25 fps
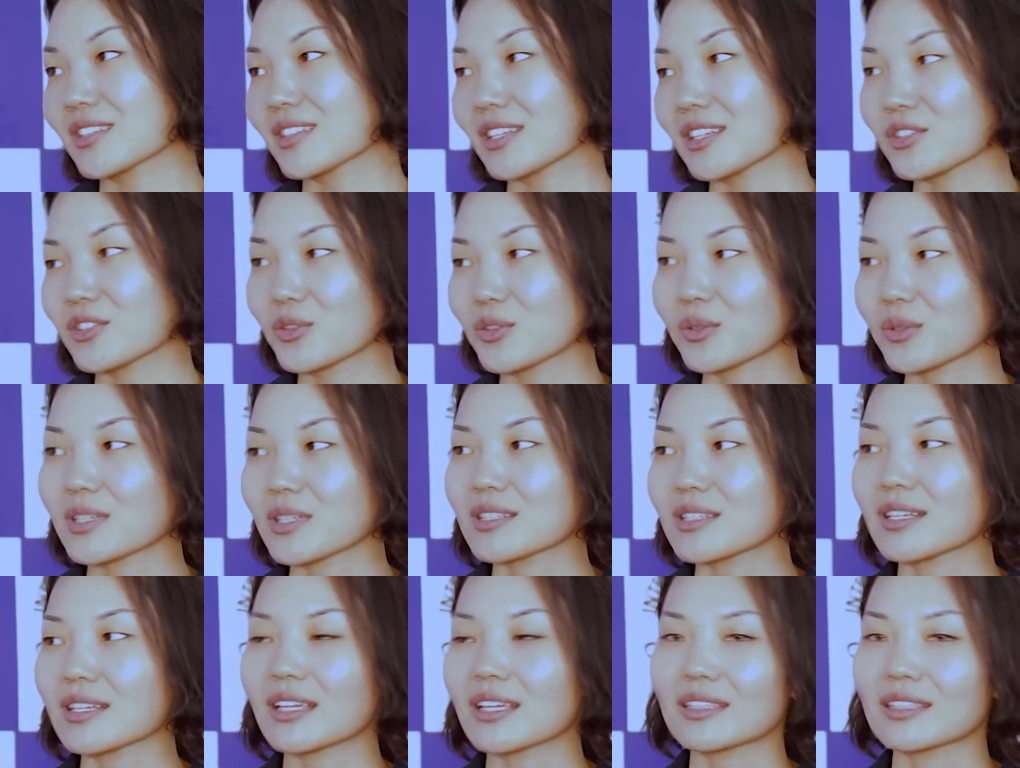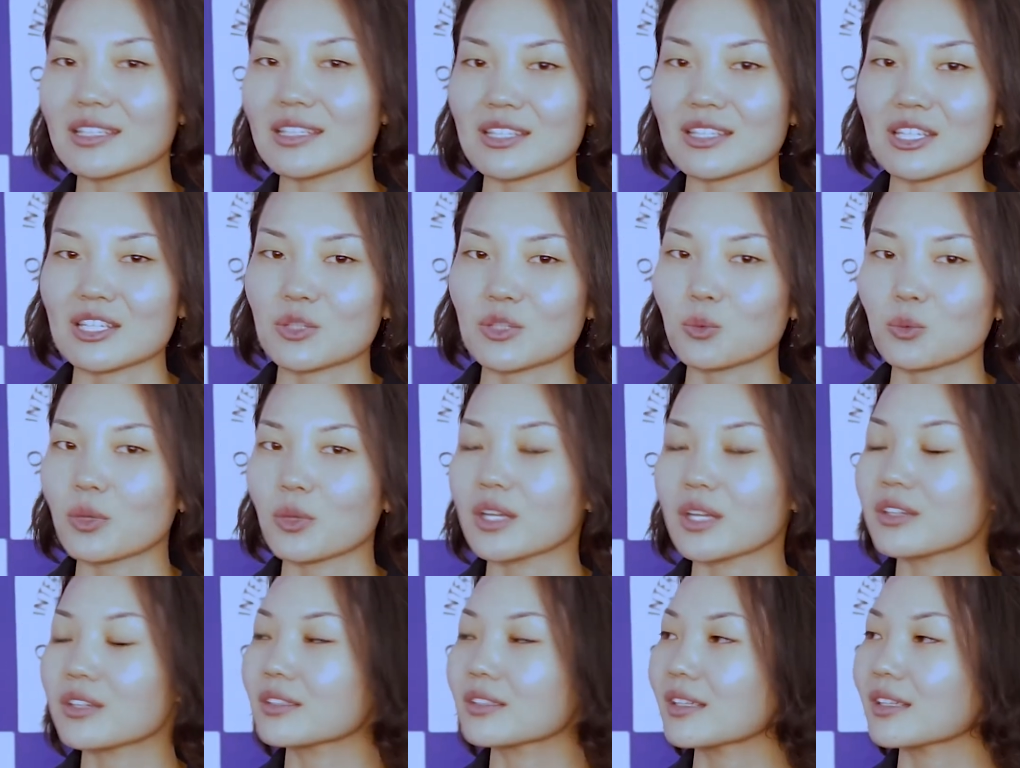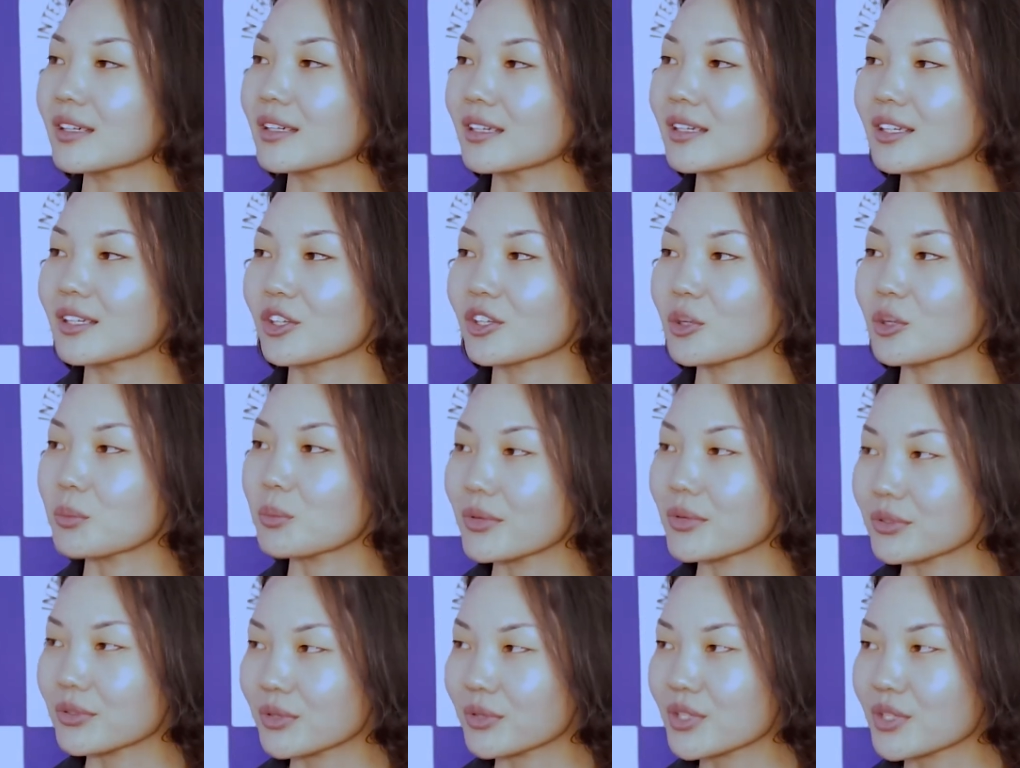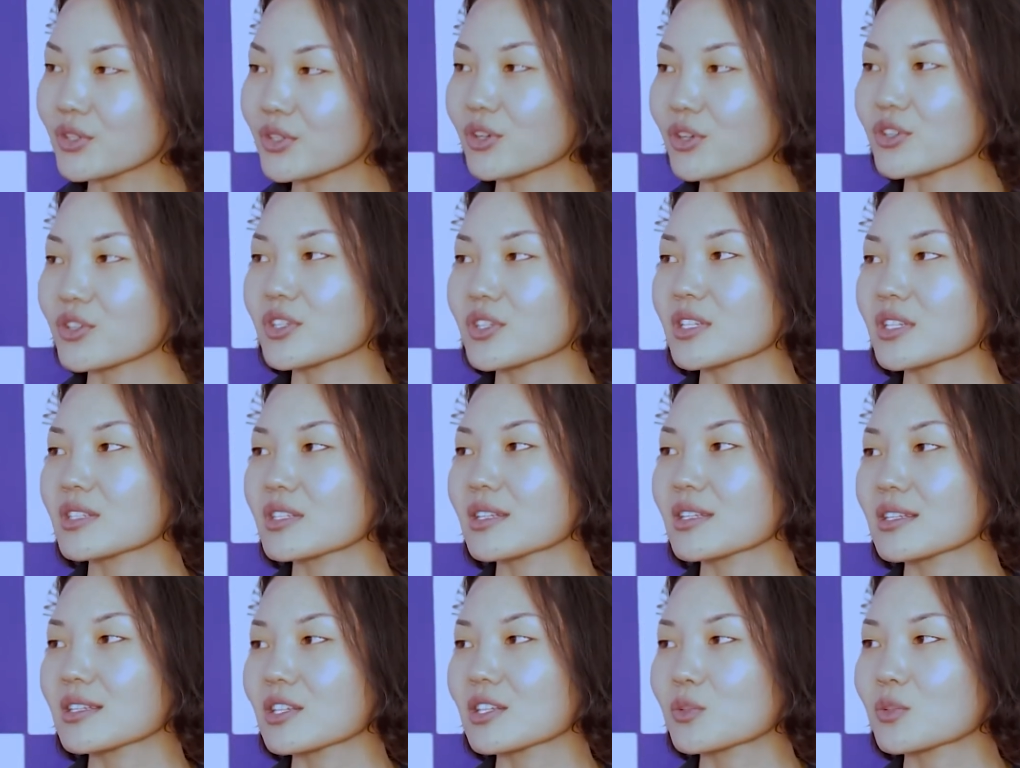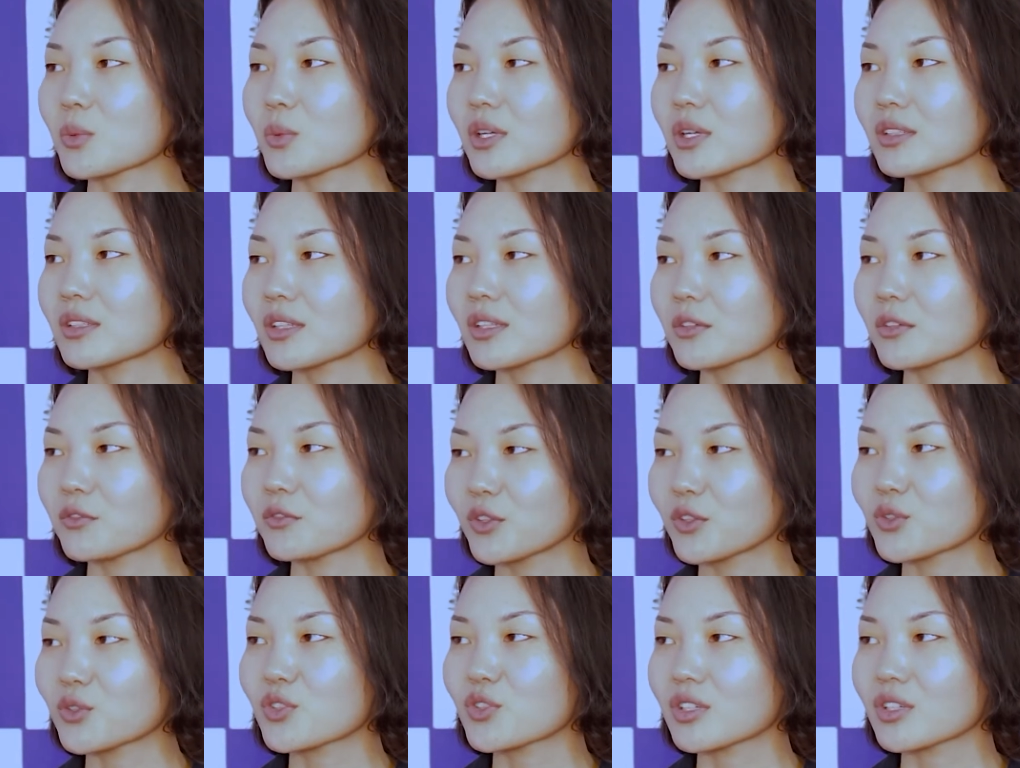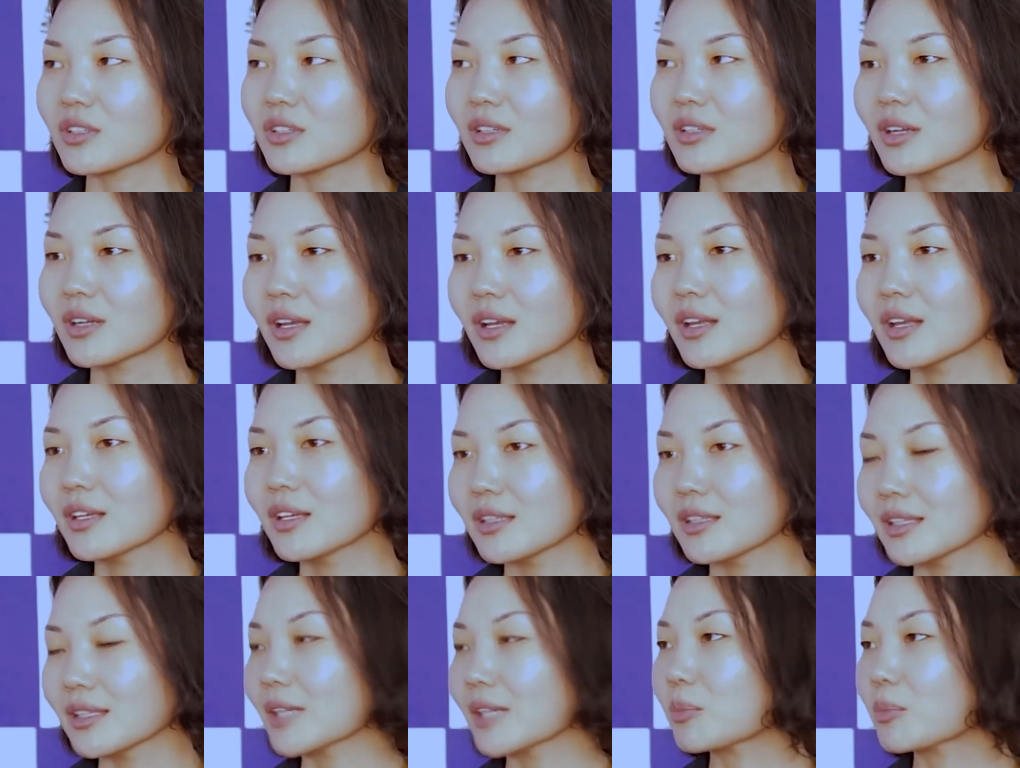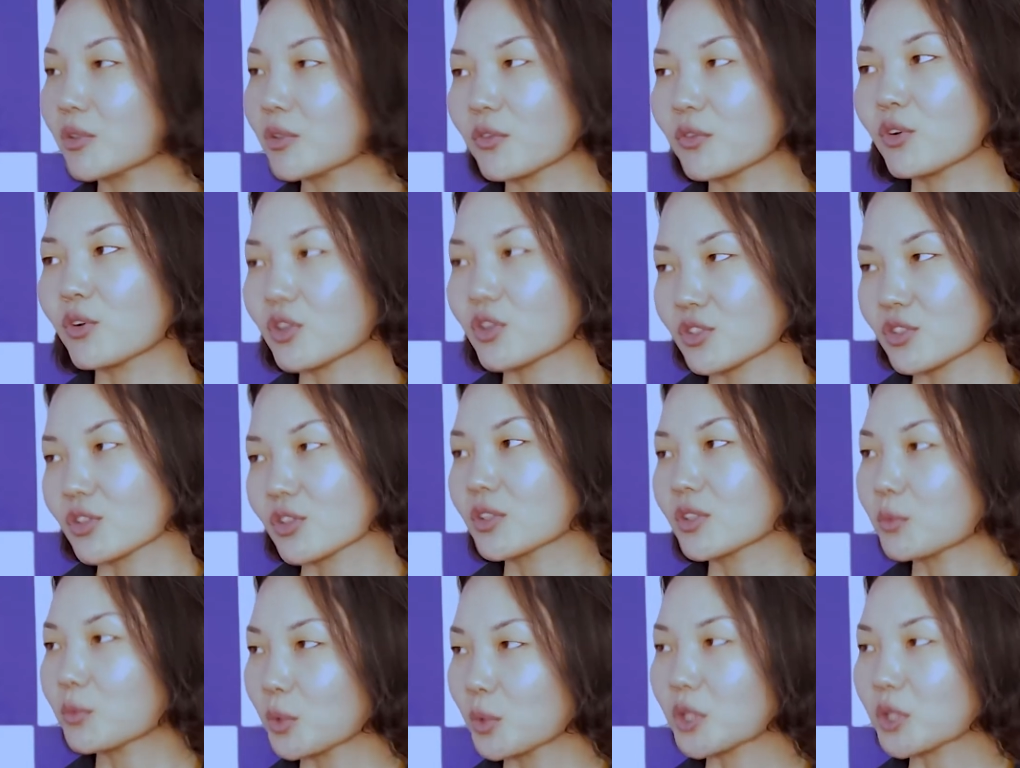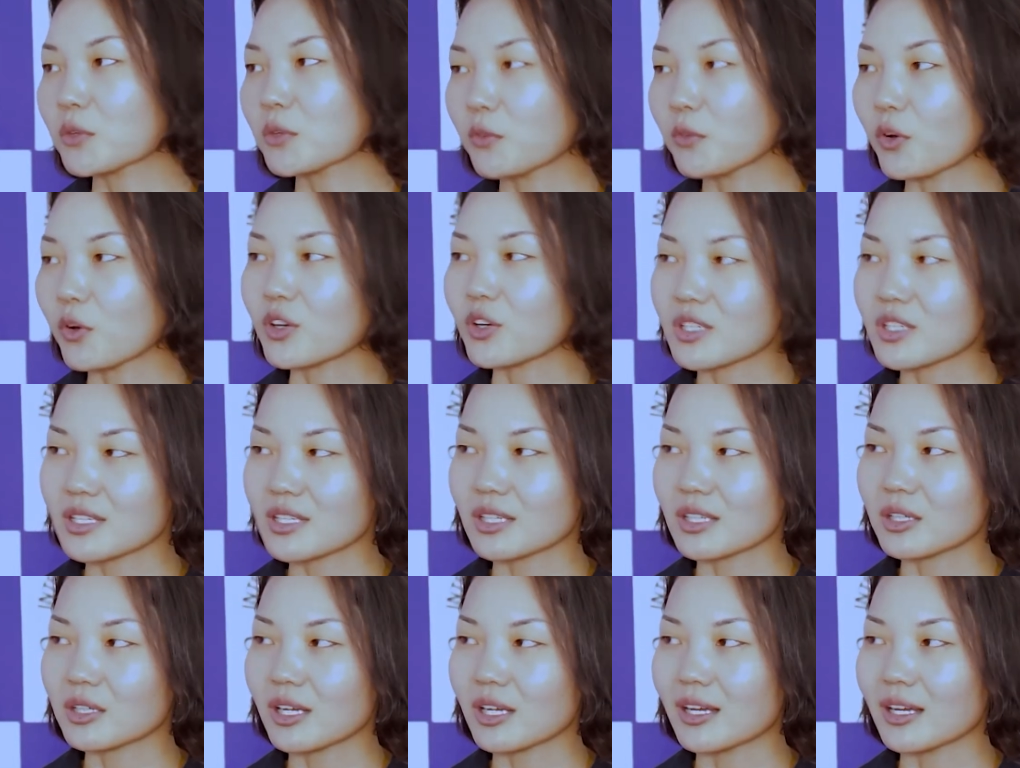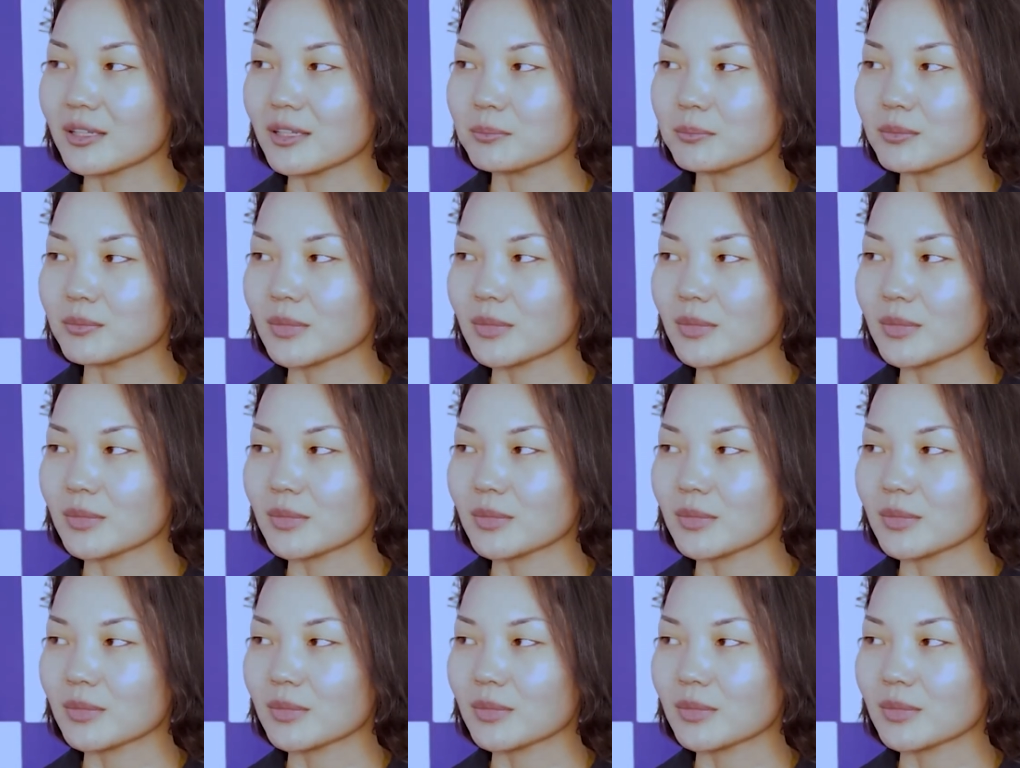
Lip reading: As you can say, this is where the human resources, this is where the future labor force or the workforce are